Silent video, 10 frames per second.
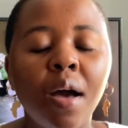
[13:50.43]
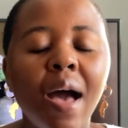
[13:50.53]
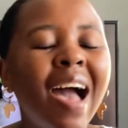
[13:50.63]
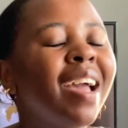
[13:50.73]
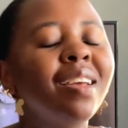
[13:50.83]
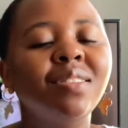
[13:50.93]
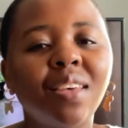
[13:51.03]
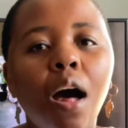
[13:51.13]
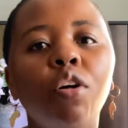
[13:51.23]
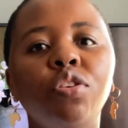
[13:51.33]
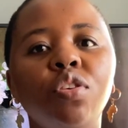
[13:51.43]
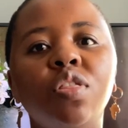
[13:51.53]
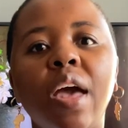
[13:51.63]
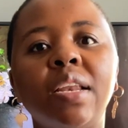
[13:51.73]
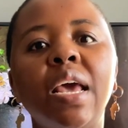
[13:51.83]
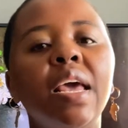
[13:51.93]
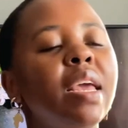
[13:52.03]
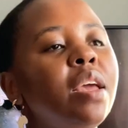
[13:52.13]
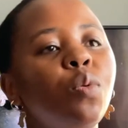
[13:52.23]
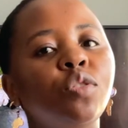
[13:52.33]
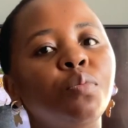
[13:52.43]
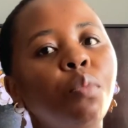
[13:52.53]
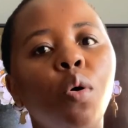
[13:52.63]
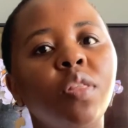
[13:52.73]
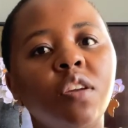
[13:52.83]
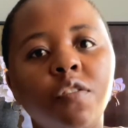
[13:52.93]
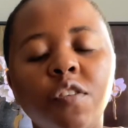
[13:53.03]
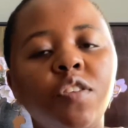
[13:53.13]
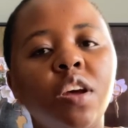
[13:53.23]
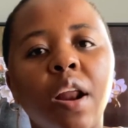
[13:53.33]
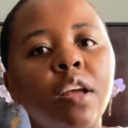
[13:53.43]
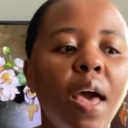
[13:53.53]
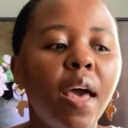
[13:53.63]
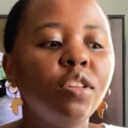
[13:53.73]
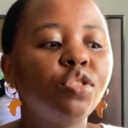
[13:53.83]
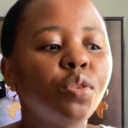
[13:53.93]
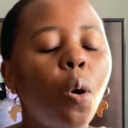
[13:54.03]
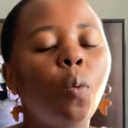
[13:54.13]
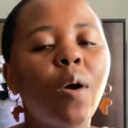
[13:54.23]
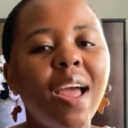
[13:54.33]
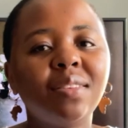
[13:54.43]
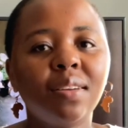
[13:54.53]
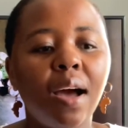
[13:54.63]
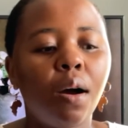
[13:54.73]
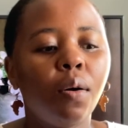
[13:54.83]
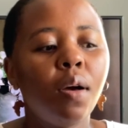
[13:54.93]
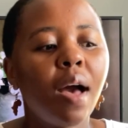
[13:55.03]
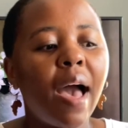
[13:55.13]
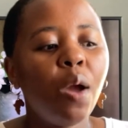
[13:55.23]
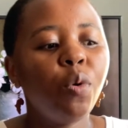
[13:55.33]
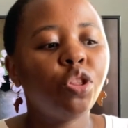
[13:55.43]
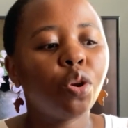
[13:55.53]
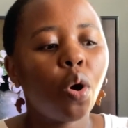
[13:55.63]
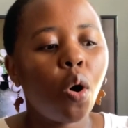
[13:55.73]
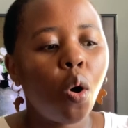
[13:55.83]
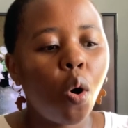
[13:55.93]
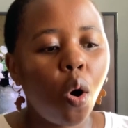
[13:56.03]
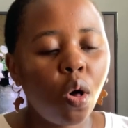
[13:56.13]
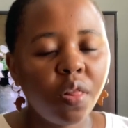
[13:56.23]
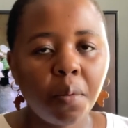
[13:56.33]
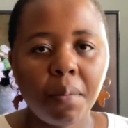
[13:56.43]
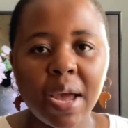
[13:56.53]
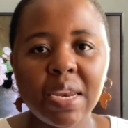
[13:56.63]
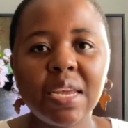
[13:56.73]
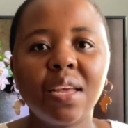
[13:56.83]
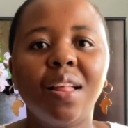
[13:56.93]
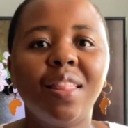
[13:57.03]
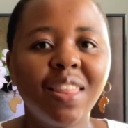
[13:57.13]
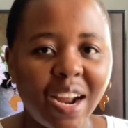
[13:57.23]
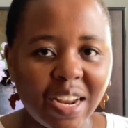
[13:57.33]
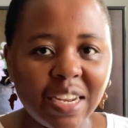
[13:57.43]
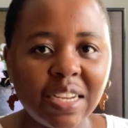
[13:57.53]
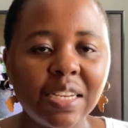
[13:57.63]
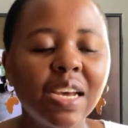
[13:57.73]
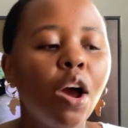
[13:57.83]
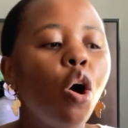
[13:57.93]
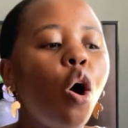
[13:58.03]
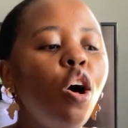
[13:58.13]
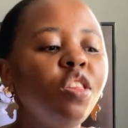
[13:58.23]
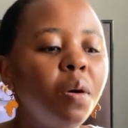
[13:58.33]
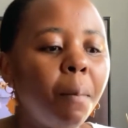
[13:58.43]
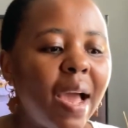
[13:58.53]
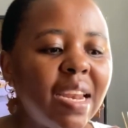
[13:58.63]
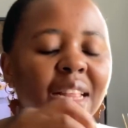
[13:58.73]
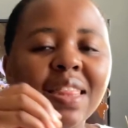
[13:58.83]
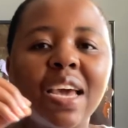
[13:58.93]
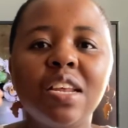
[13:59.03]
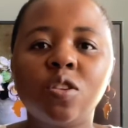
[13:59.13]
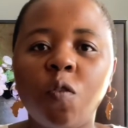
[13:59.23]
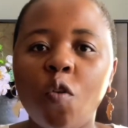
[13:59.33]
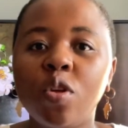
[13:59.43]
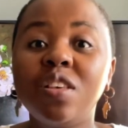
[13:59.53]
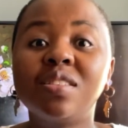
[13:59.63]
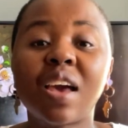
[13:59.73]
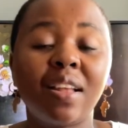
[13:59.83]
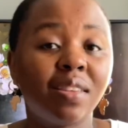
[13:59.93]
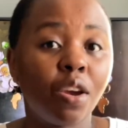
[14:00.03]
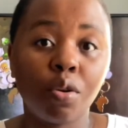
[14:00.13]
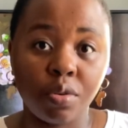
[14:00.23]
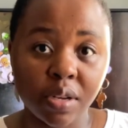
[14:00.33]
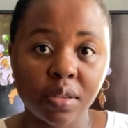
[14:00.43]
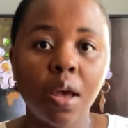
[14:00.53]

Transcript: I can tell you that it was more than 50 rands. And so right now, I withdraw all the money that I need, all the money that is for these categories,